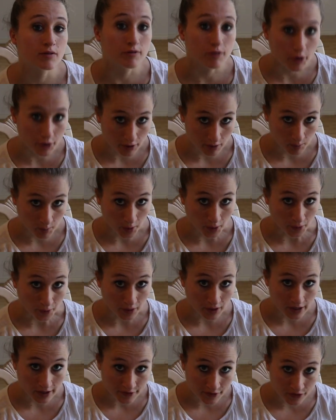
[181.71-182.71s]
photo mode,
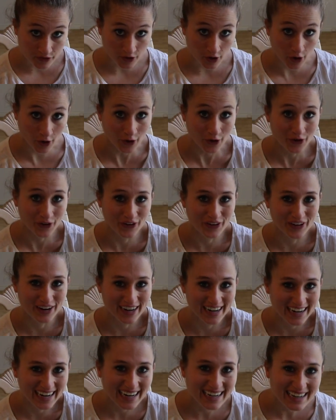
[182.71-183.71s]
and so
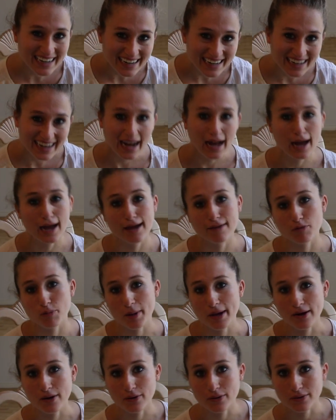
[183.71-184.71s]
I have
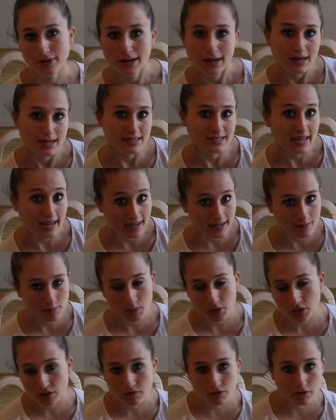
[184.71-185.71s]
about
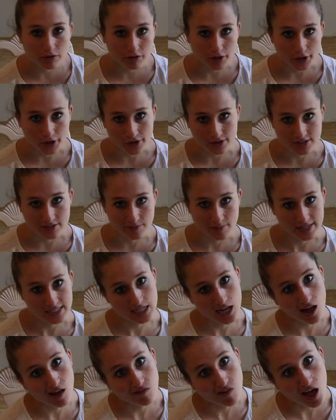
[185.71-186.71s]
10 beautiful photos of
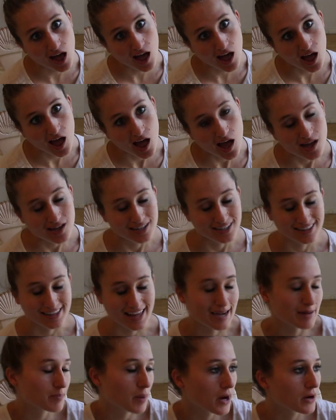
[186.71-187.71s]
myself
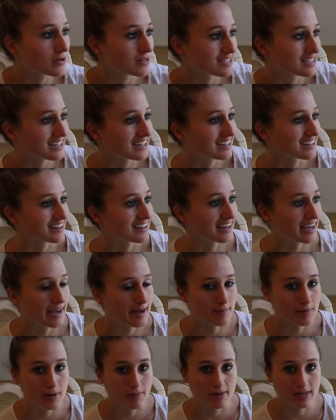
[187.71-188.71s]
like posing in the
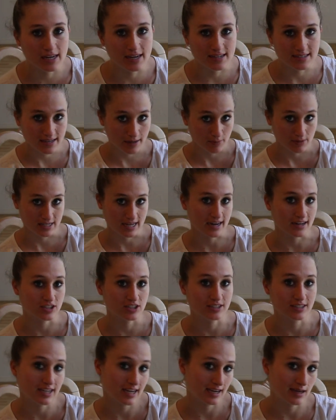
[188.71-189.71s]
camera because I was
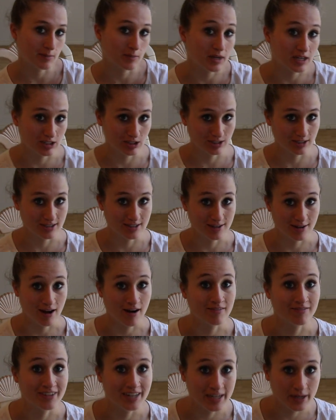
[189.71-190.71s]
actually taking pictures and
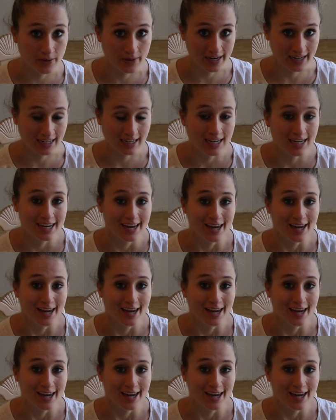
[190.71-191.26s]
not videoing.